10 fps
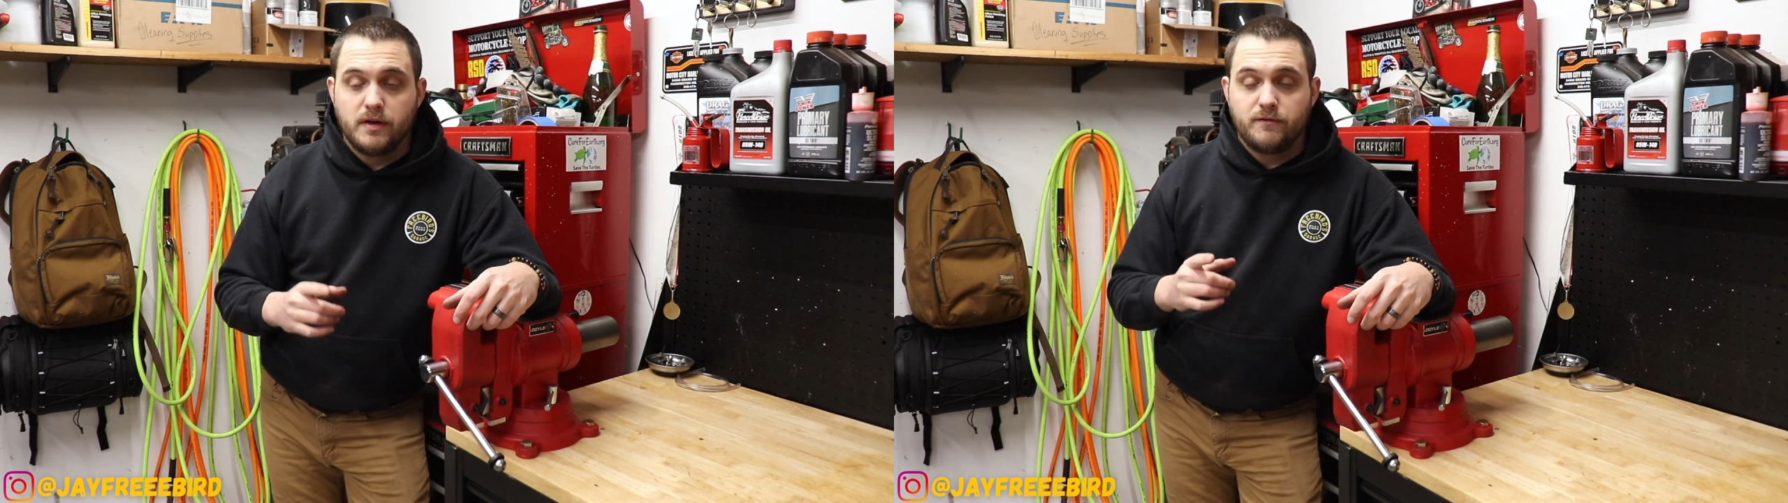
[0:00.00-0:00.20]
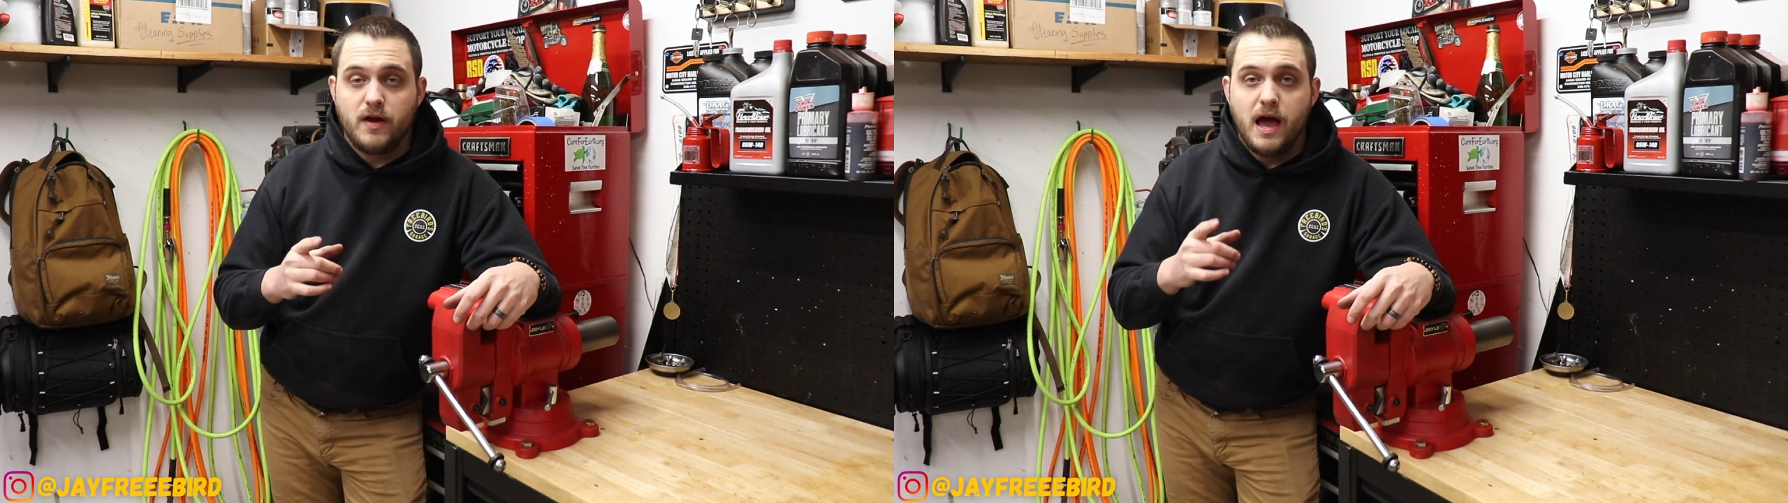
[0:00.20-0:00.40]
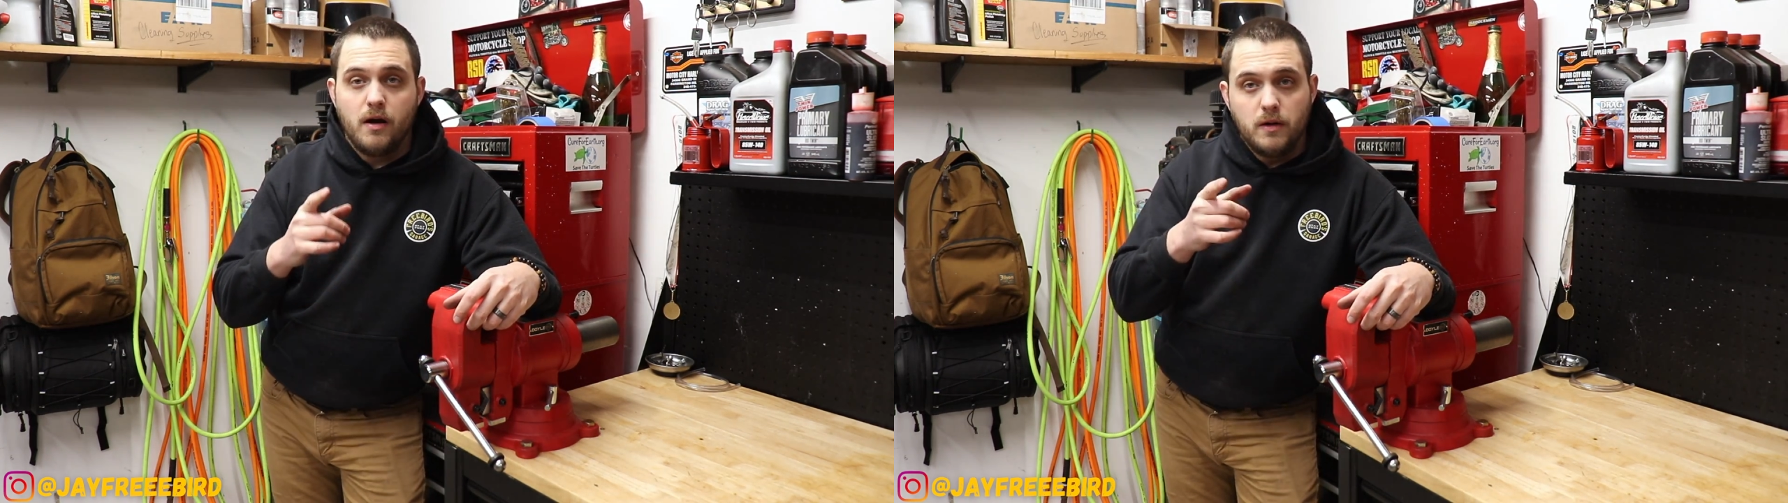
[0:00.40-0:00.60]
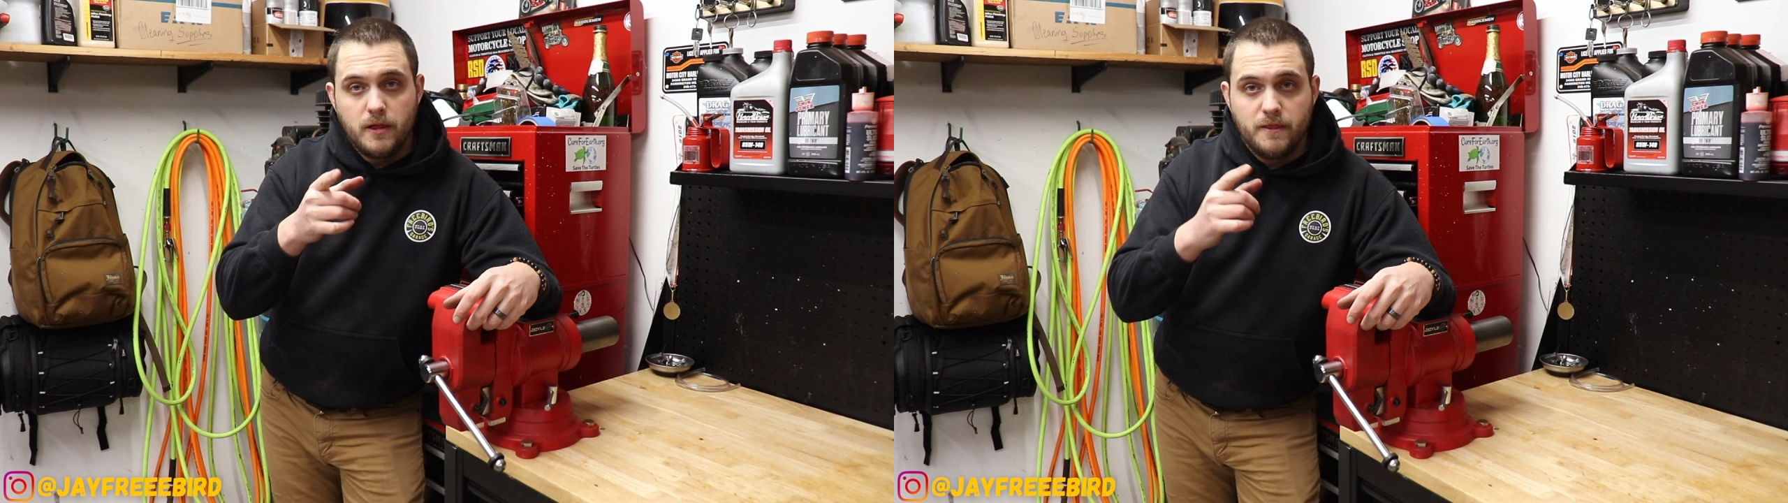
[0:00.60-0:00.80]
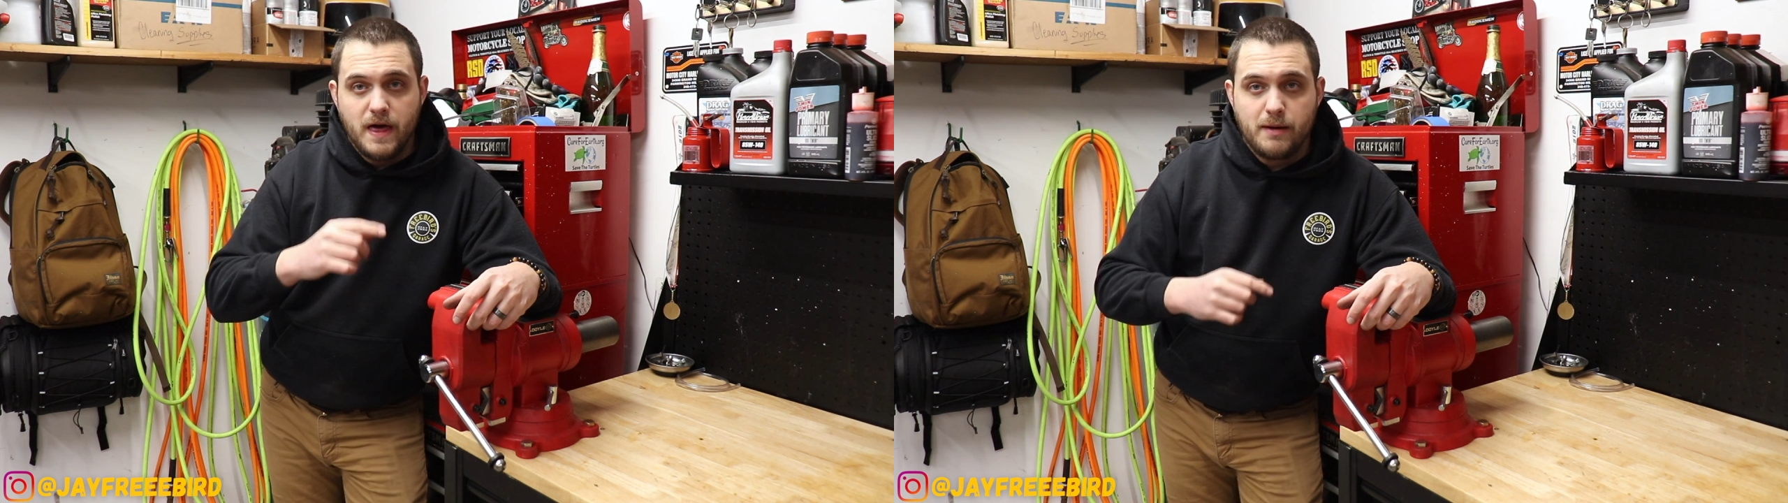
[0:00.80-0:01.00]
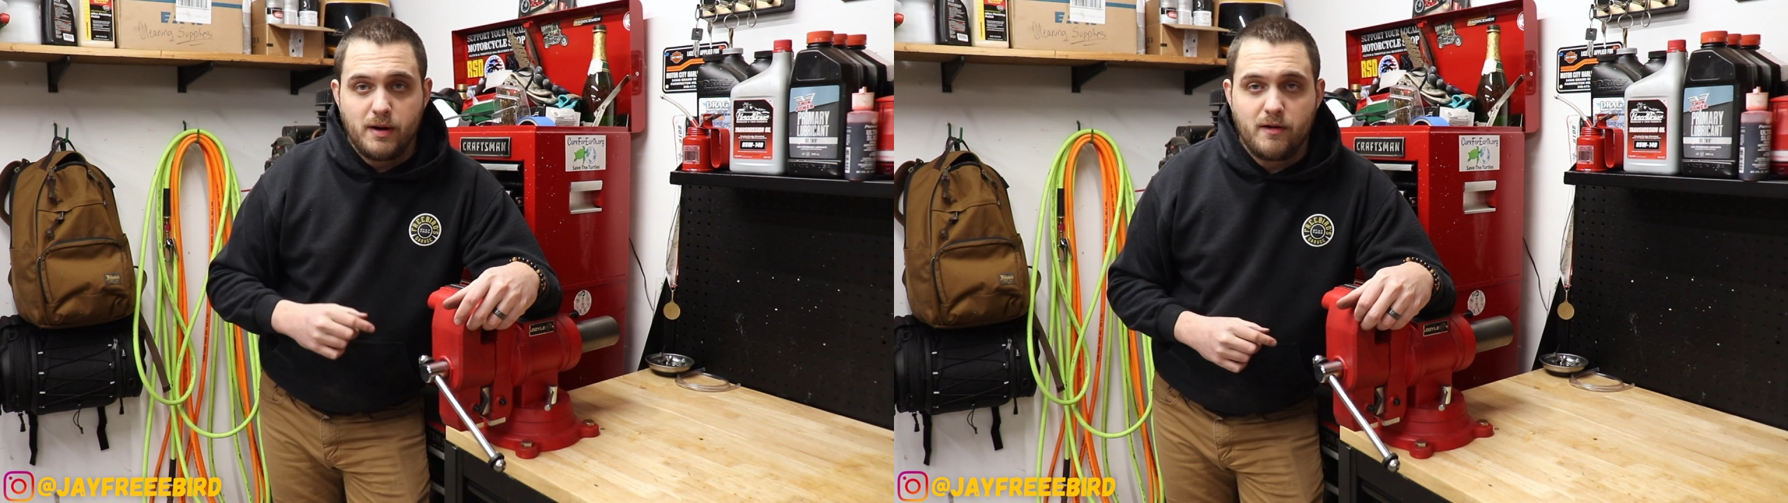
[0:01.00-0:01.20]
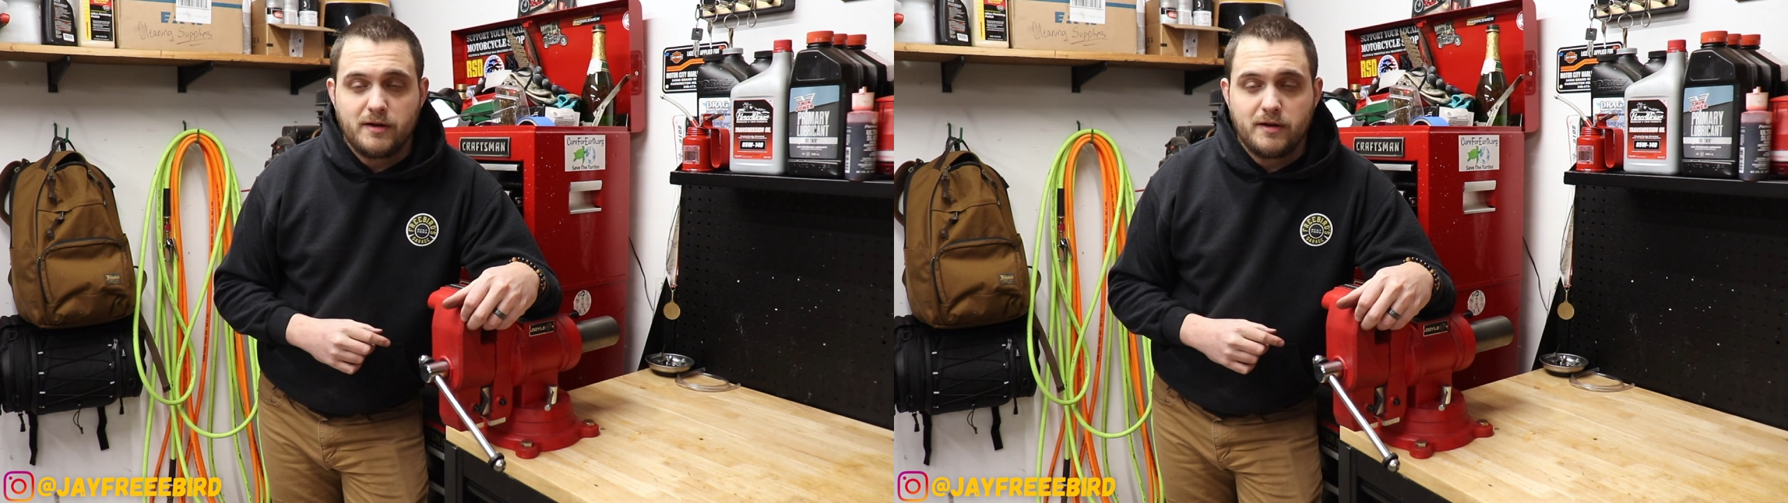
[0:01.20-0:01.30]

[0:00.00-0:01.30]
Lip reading: But for now, that about